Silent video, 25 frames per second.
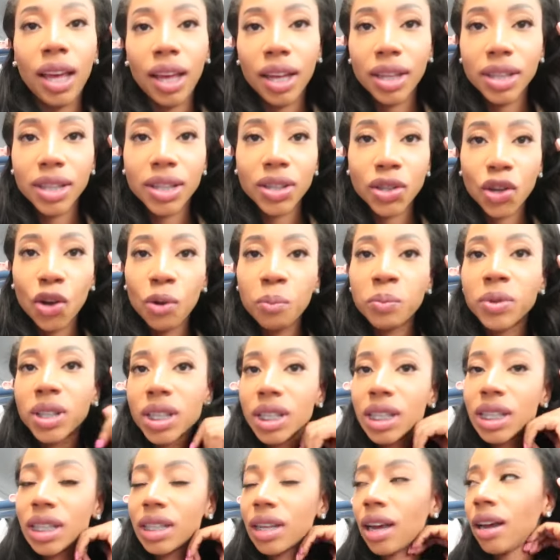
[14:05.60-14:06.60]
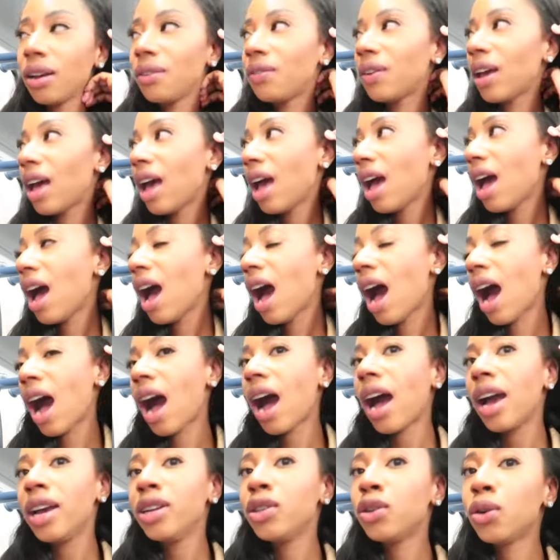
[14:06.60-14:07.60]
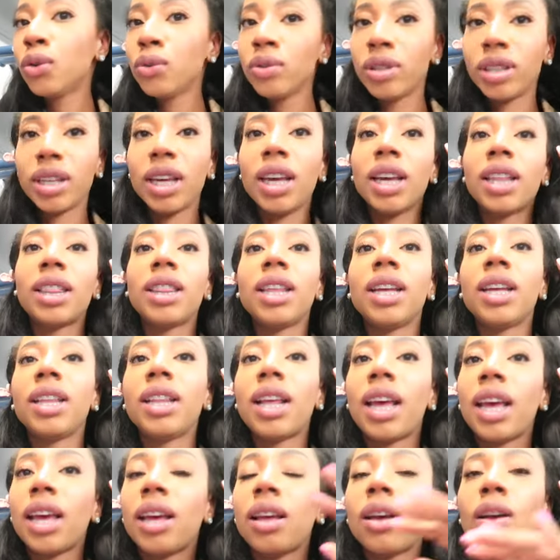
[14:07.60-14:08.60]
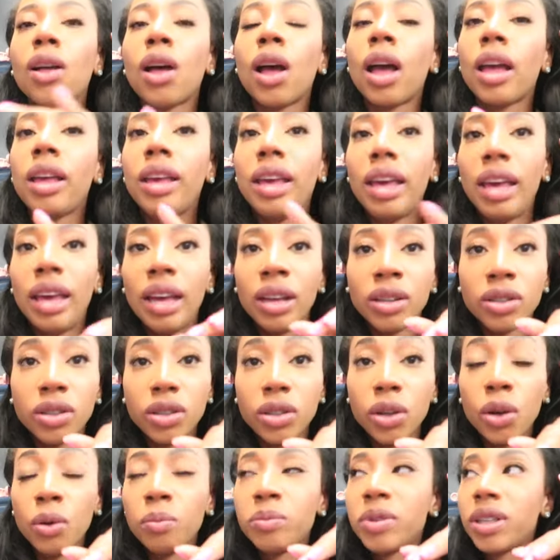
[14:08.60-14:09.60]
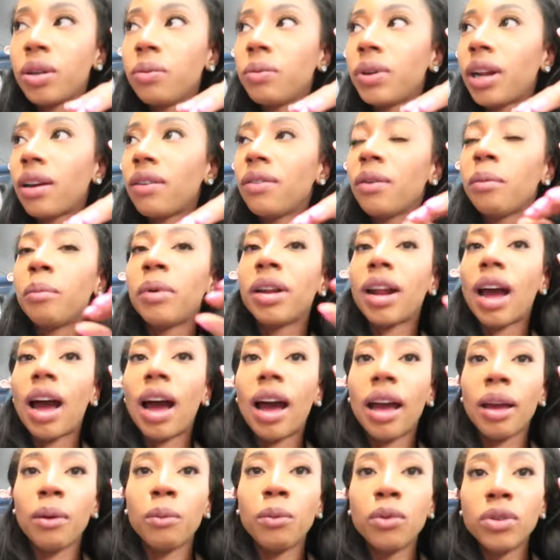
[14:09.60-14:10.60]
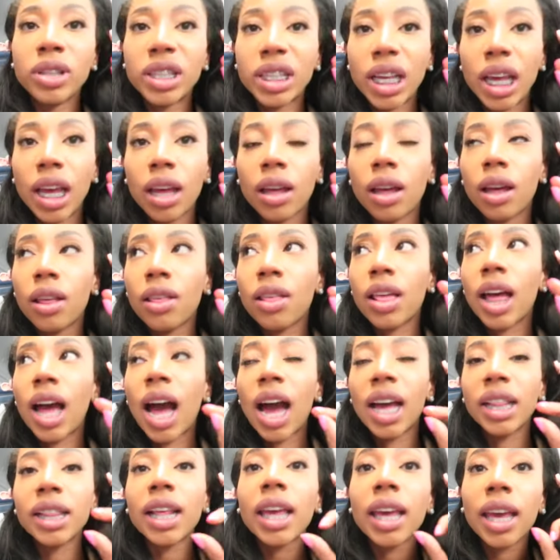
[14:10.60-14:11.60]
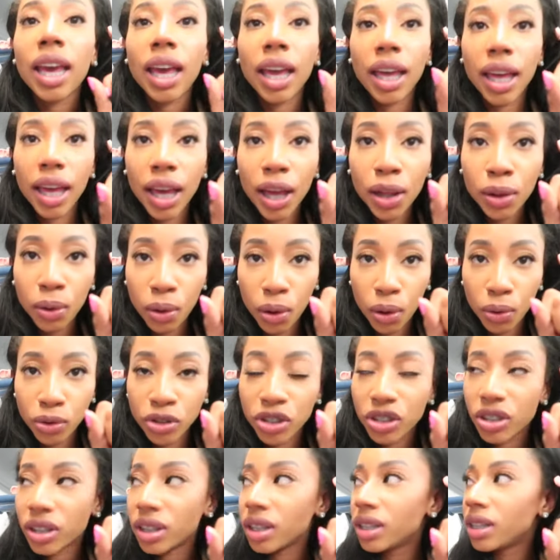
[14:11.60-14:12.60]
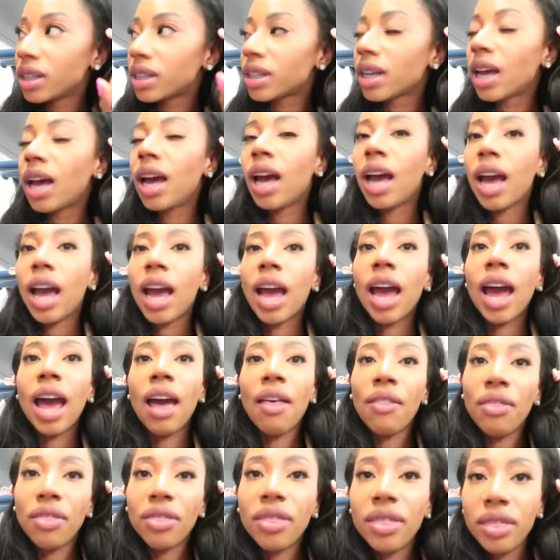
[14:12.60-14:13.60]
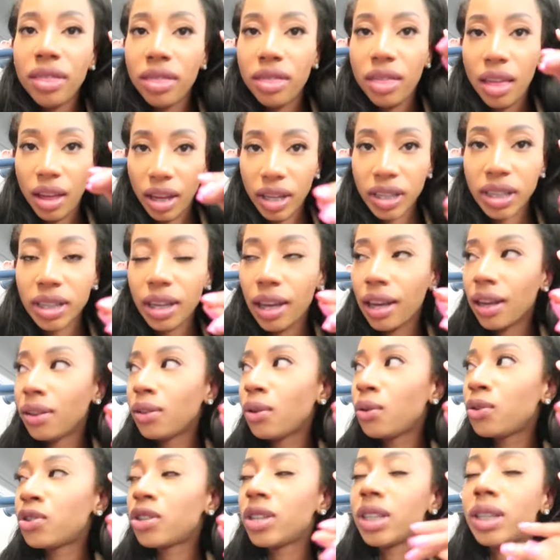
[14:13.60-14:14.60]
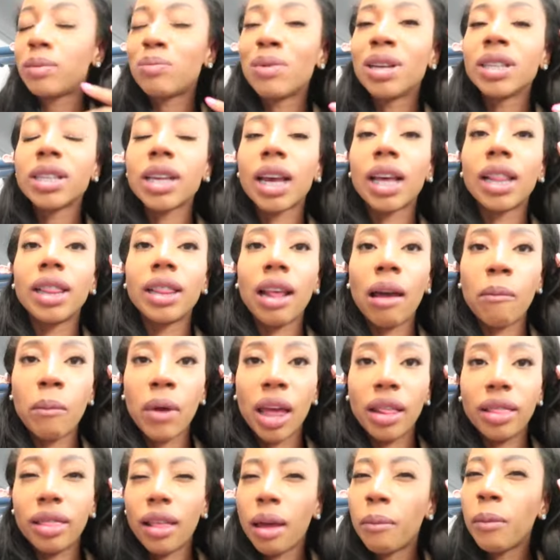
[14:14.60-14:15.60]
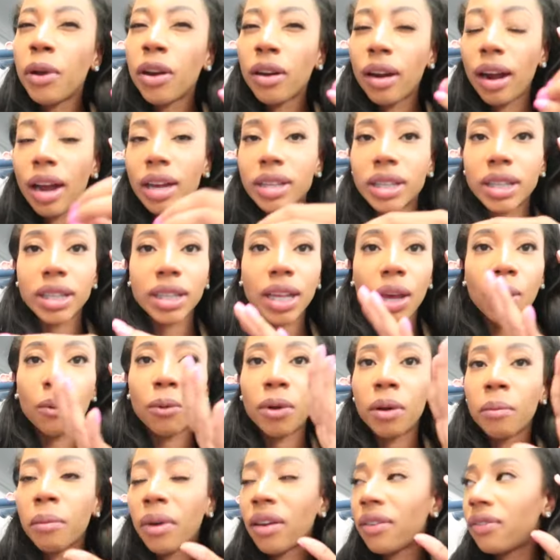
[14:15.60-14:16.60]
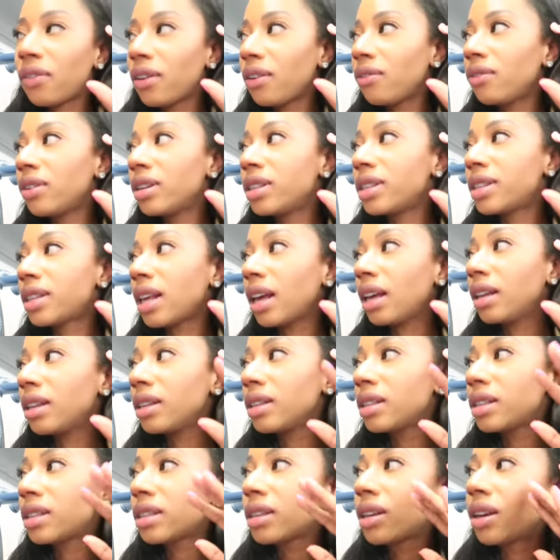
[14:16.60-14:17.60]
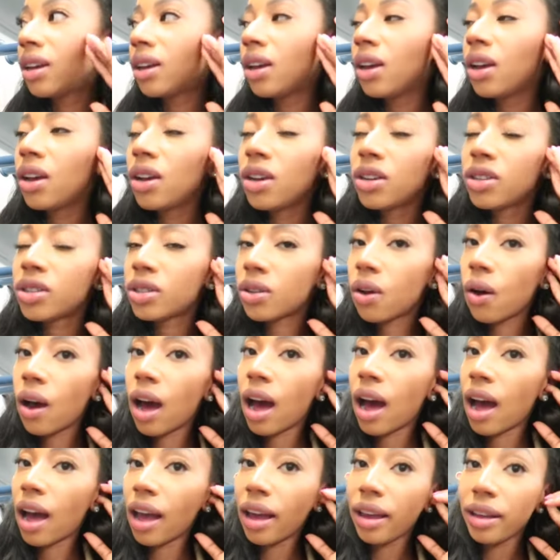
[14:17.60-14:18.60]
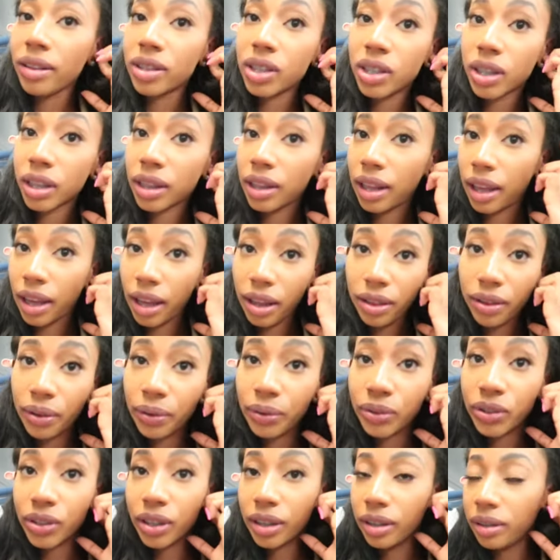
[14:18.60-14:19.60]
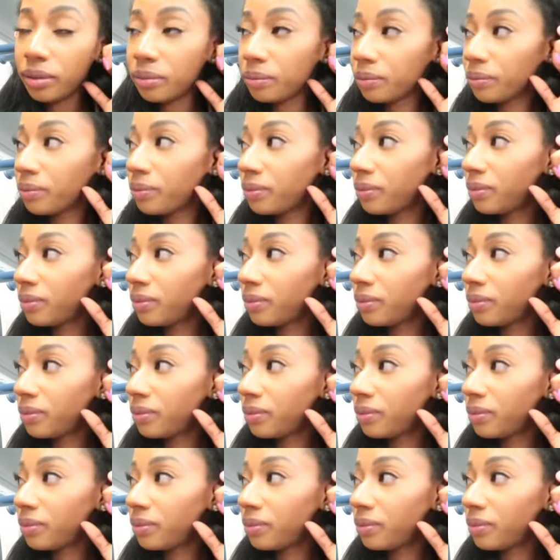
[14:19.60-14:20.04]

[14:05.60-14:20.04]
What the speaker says: The hand soaps and stuff? I don't take the like hand soaps and whatever, but I like hand lotions, and this hand lotion smells like lemongrass is like one of my favorite scents, so I took the hand lotion,